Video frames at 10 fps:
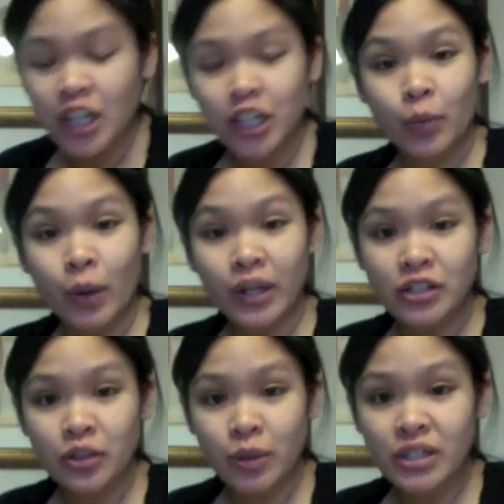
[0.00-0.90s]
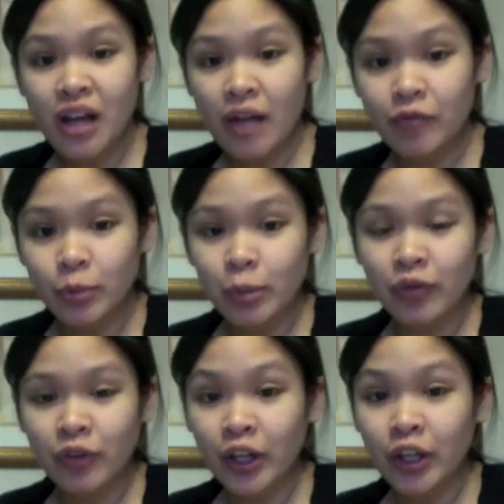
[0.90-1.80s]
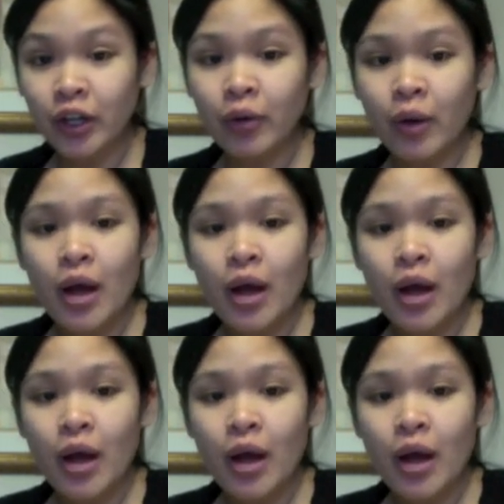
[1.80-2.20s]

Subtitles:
You want to do what's comfortable for you,